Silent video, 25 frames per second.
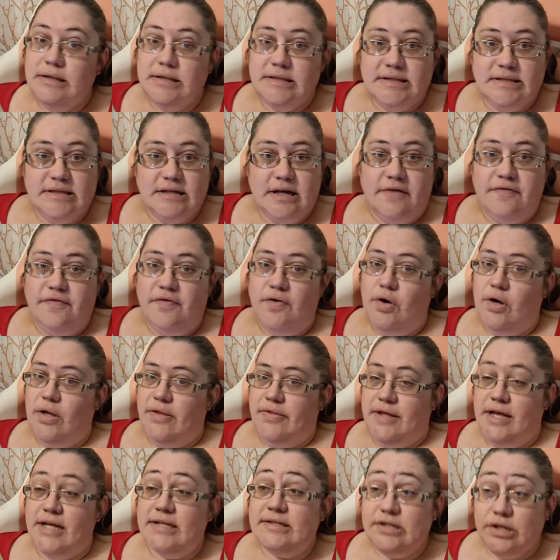the stuff
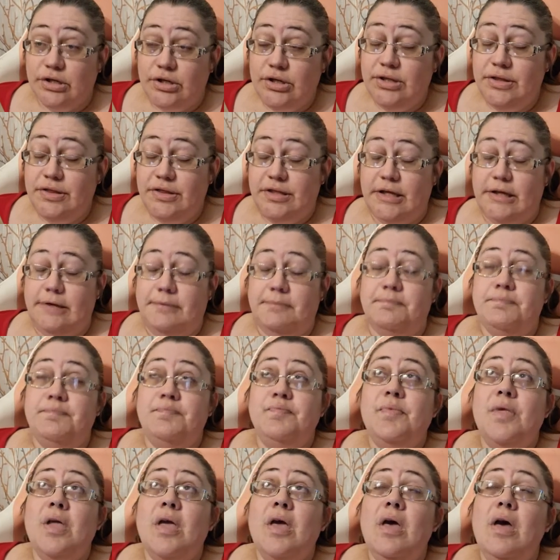on. That's a good thing.
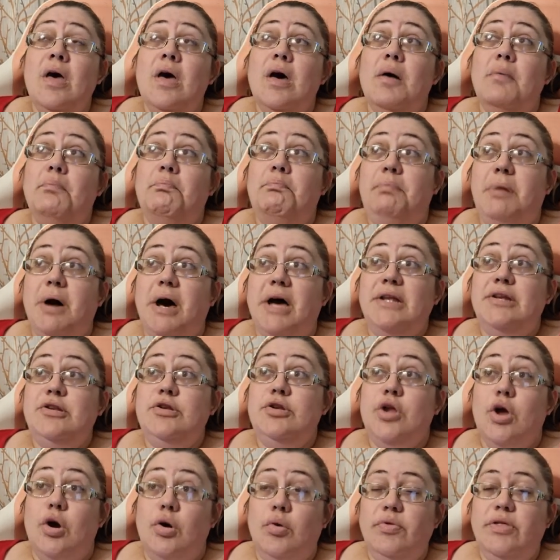But
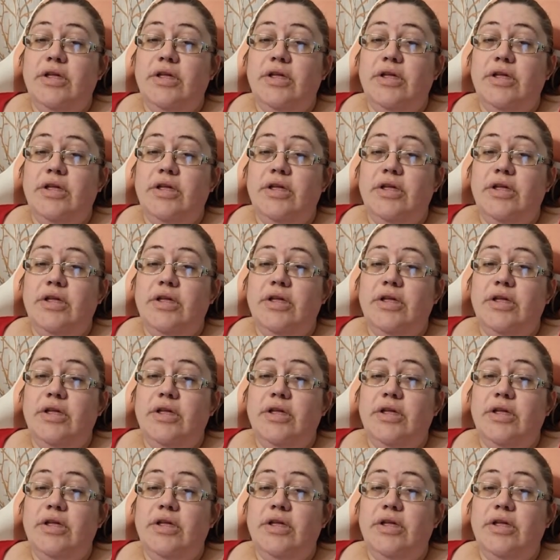know